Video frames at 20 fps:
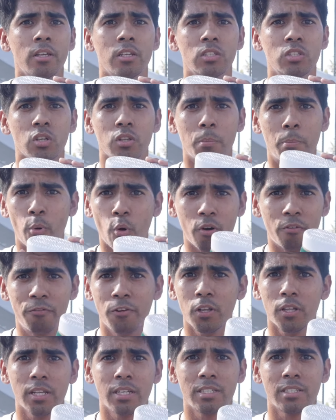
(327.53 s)
So the board
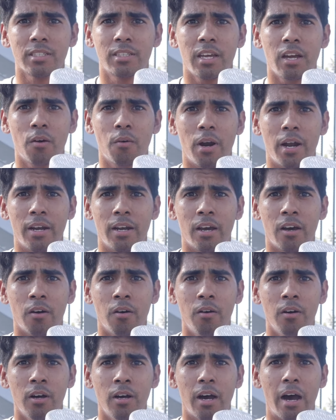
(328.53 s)
feel isn't there right
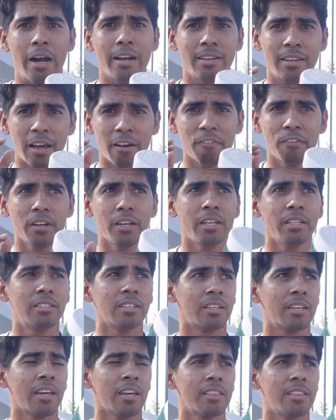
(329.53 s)
now. I definitely need
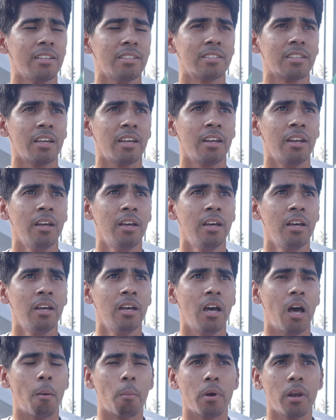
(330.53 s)
to kick these in.
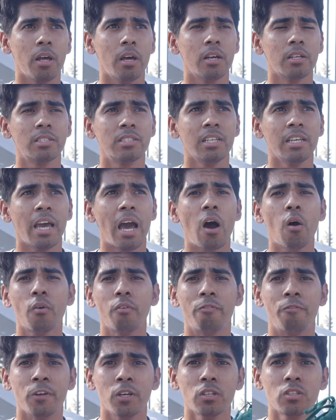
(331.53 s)
I'm gonna see how
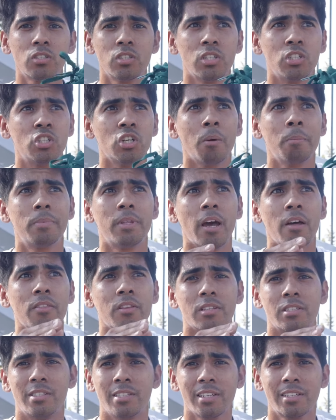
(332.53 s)
it feels to jump down
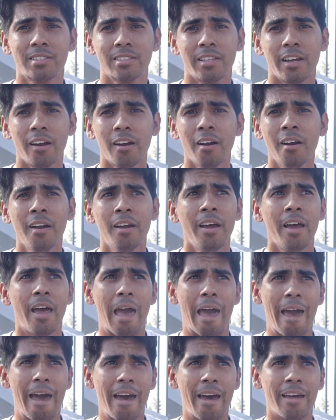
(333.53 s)
the six there
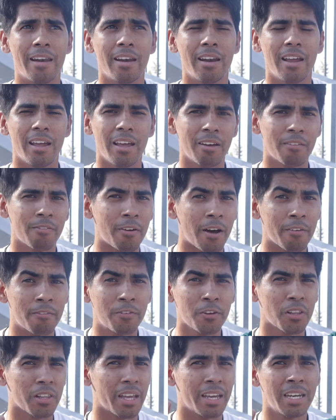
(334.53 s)
and if I
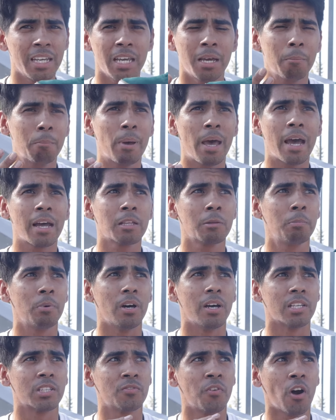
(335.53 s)
feel any impact.
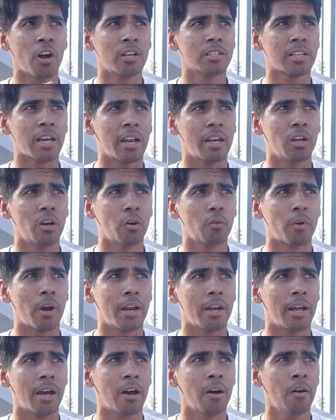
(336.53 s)
But as far as I know
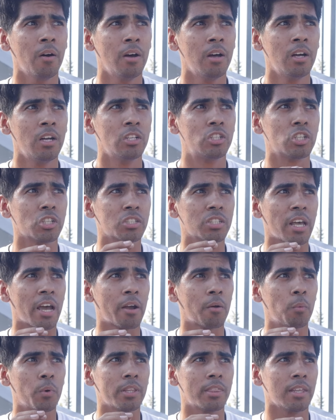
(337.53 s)
right now, just
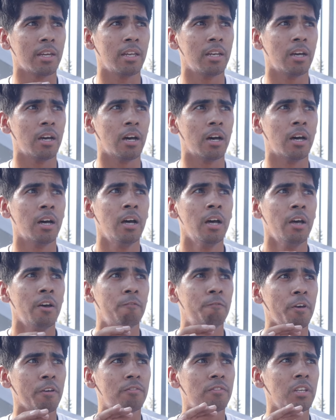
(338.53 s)
like within a
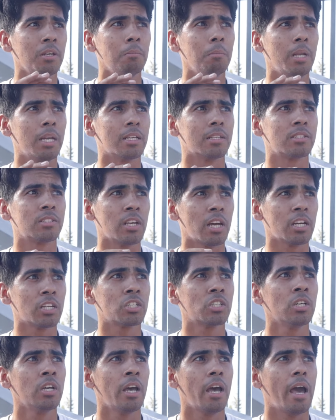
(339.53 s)
15 minute
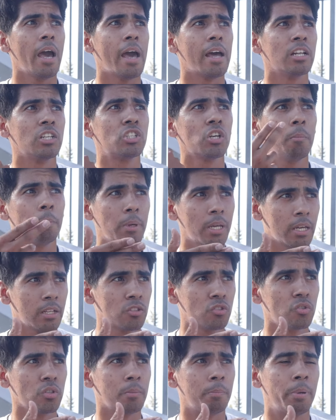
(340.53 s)
sesh and jumping
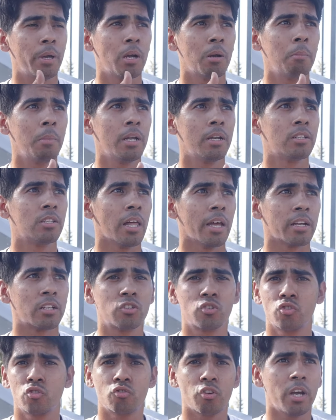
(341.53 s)
into a pyramid like
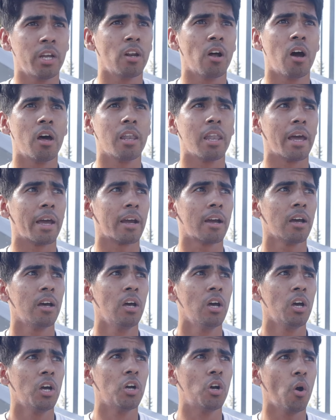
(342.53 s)
straight on, like
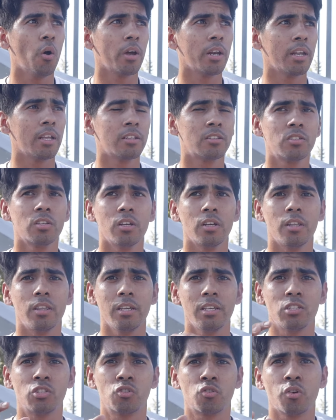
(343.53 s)
going into
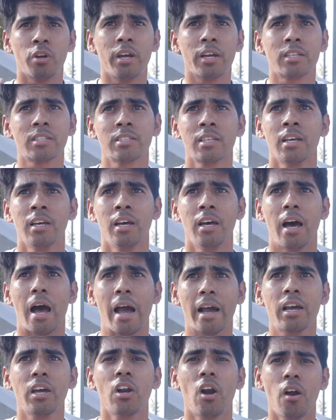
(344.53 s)
these tricks,
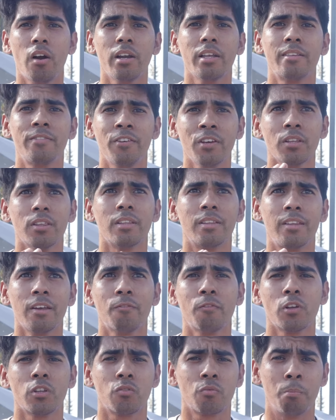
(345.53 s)
I could already feel the
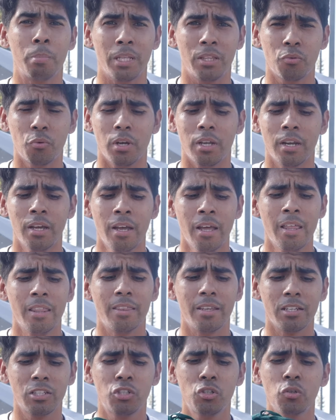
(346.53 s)
difference between
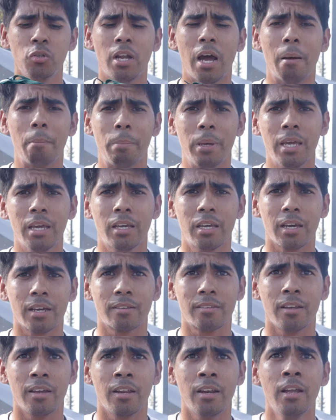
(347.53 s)
this shoe not being
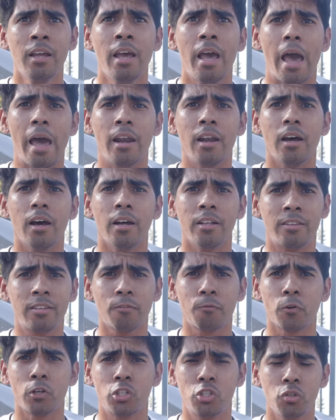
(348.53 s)
kicked in and a
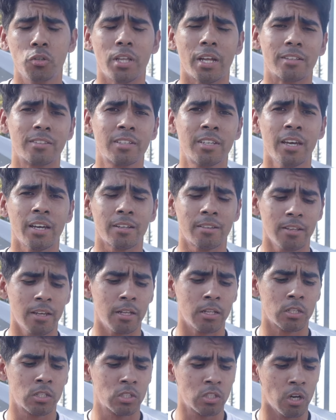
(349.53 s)
different shoe that's kicked
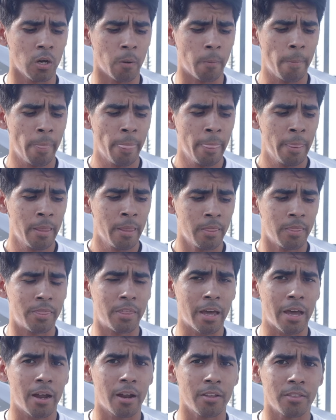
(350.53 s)
in. So
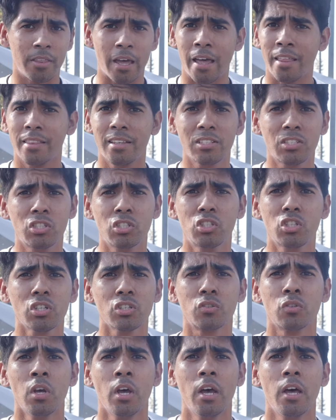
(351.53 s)
that, and this is
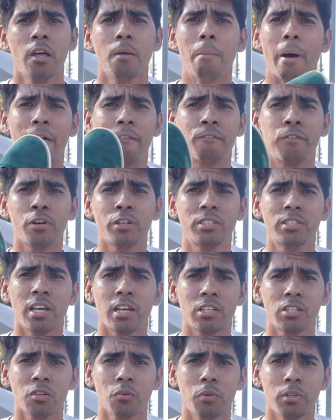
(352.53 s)
just my first
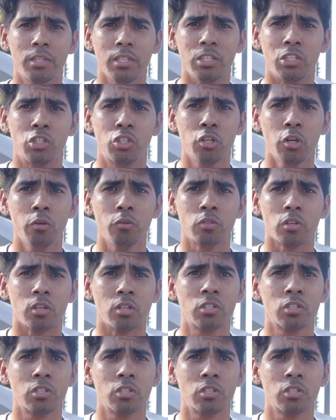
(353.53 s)
session with these shoes.